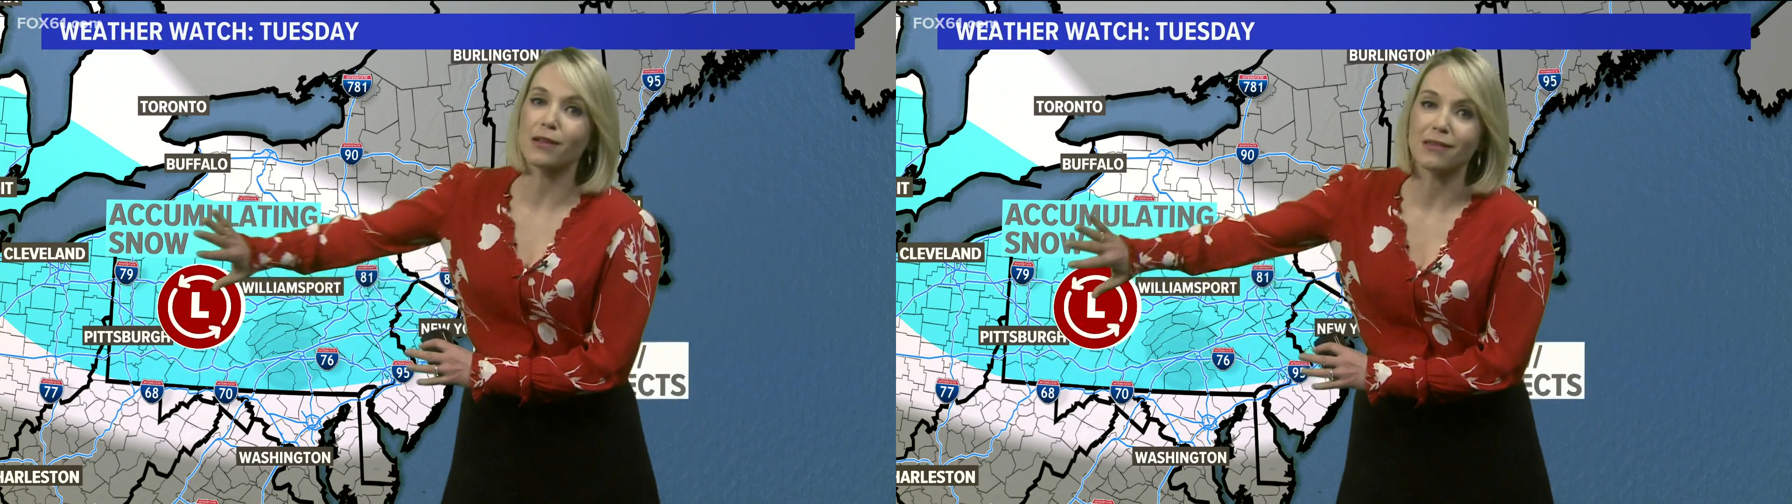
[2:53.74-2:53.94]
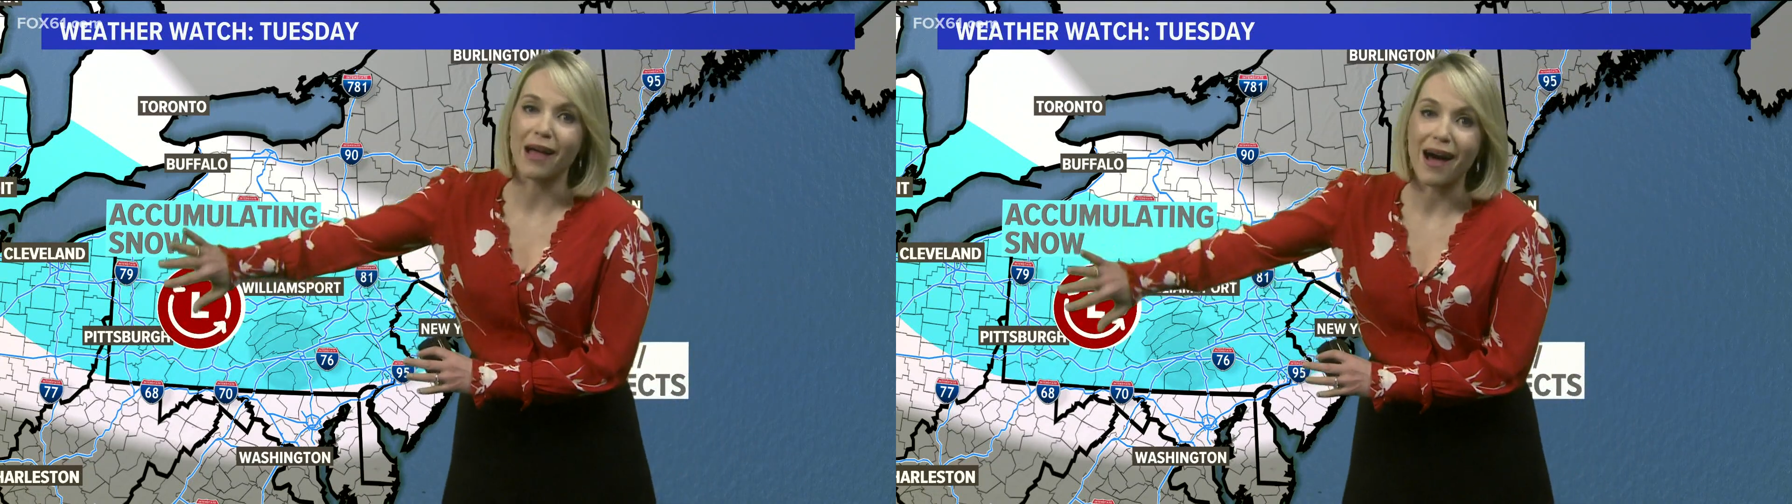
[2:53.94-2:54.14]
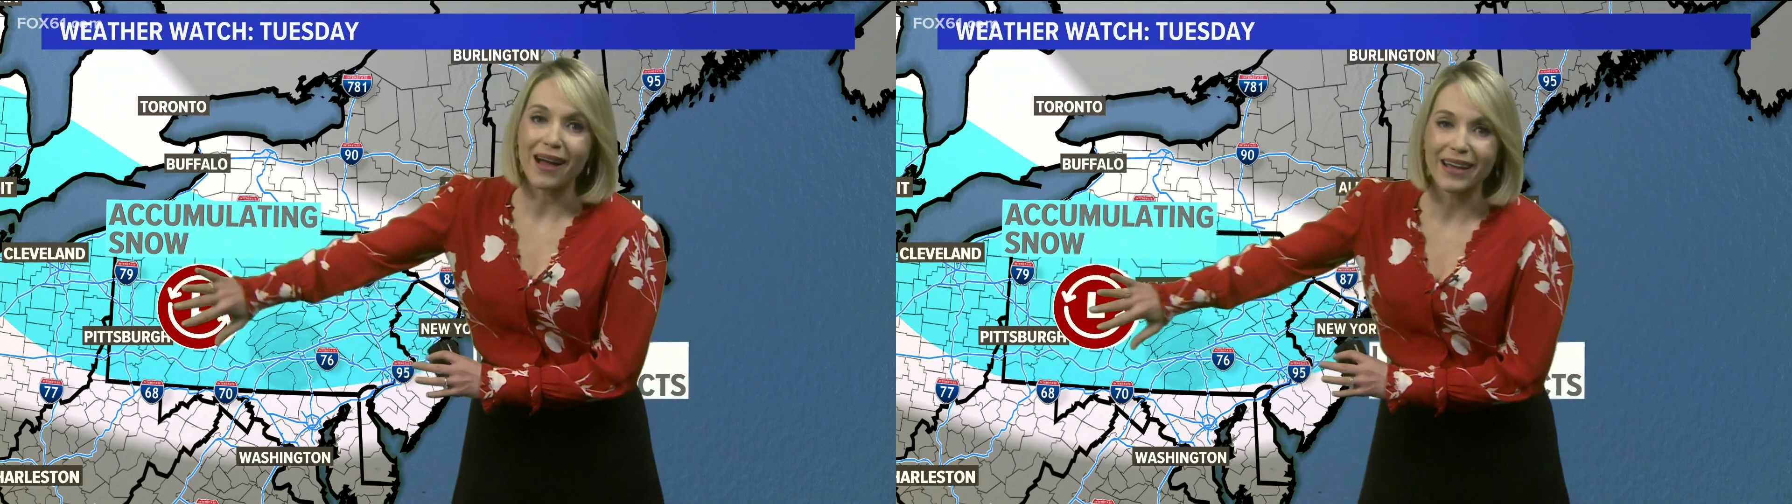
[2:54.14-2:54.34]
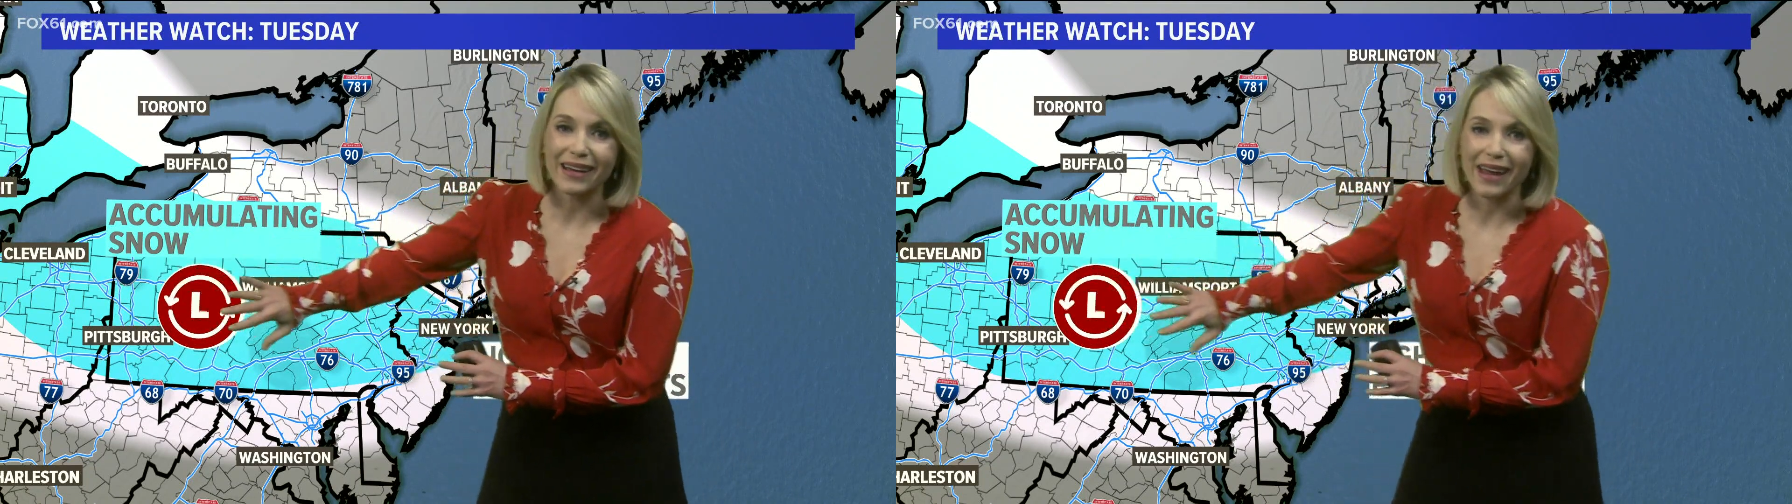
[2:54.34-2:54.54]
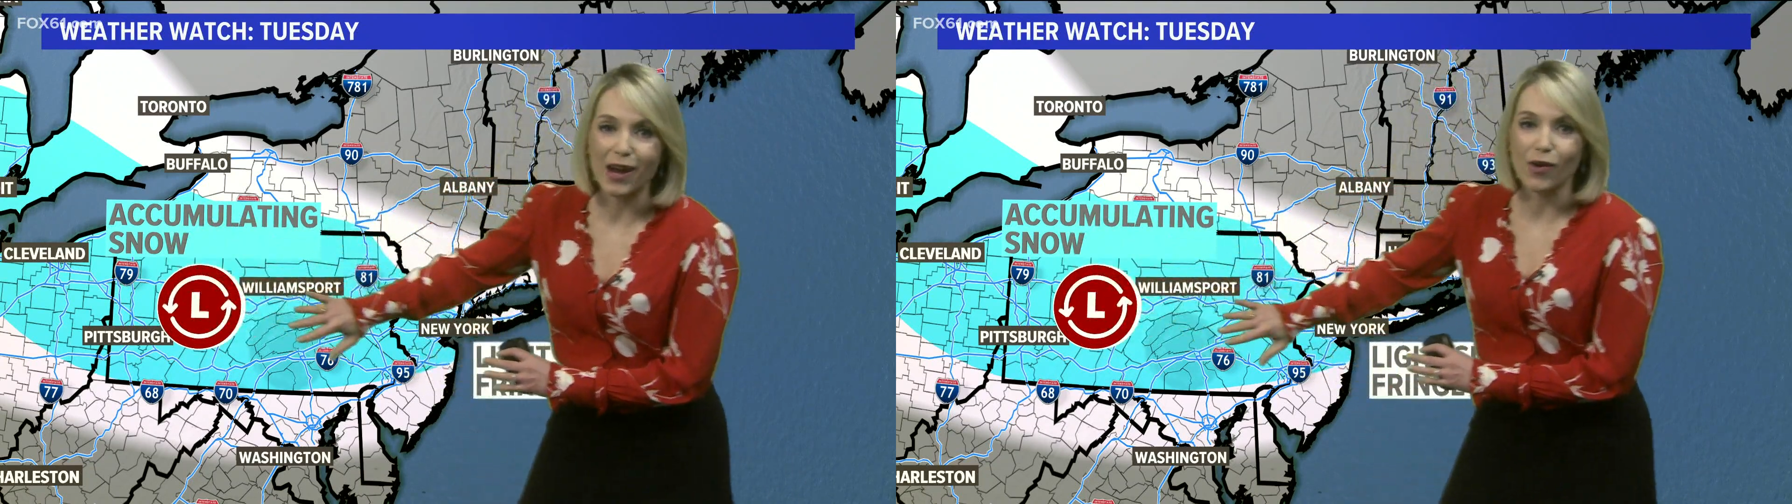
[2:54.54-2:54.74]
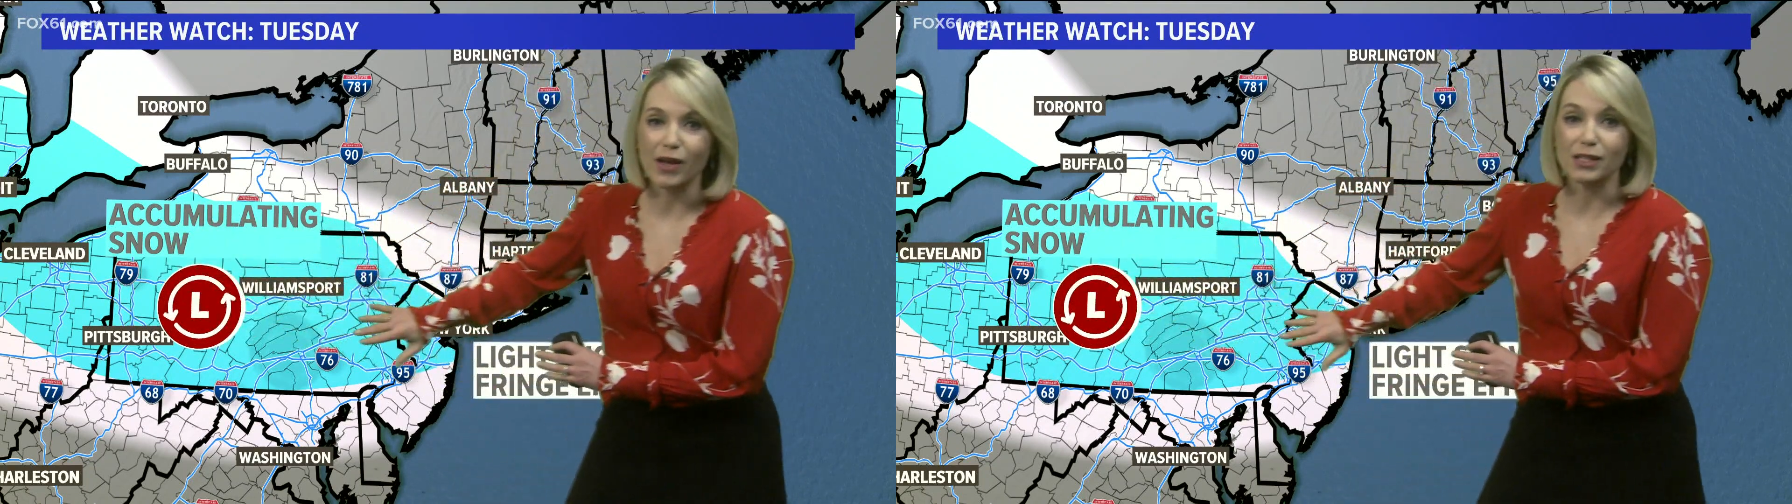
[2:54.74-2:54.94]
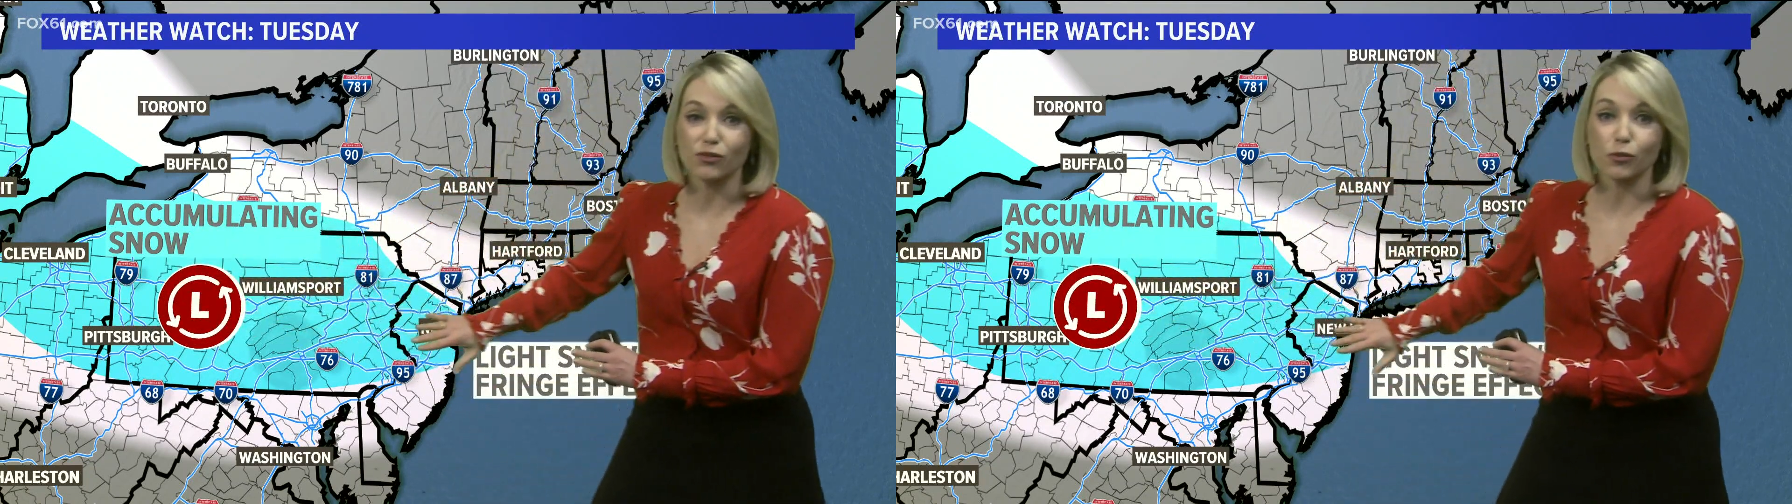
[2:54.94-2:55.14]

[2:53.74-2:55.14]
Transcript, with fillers: a lock in areas